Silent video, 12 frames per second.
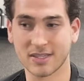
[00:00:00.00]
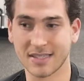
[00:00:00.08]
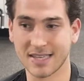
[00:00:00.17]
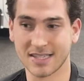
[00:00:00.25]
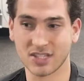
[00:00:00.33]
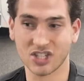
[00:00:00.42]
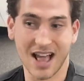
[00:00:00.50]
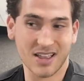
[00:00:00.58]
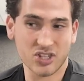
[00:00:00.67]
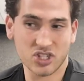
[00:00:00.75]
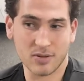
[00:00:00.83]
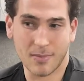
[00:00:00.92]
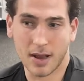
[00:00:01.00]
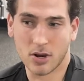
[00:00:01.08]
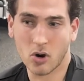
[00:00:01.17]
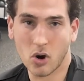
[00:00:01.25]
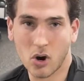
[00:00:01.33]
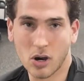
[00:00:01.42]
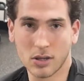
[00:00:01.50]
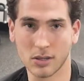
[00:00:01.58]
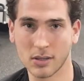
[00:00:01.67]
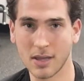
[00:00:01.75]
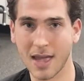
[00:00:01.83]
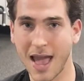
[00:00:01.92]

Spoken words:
this is challenging my core